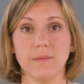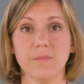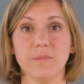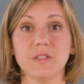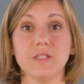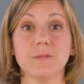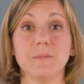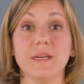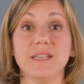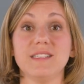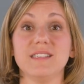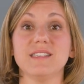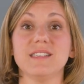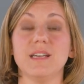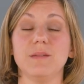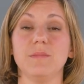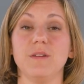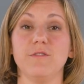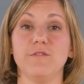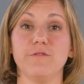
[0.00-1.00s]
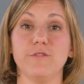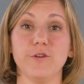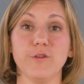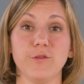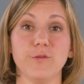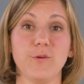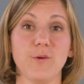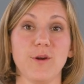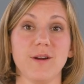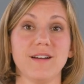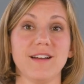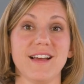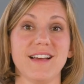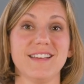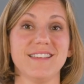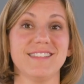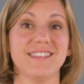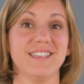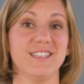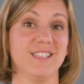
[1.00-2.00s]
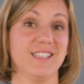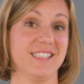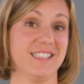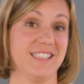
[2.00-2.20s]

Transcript: Spaces can be further organized into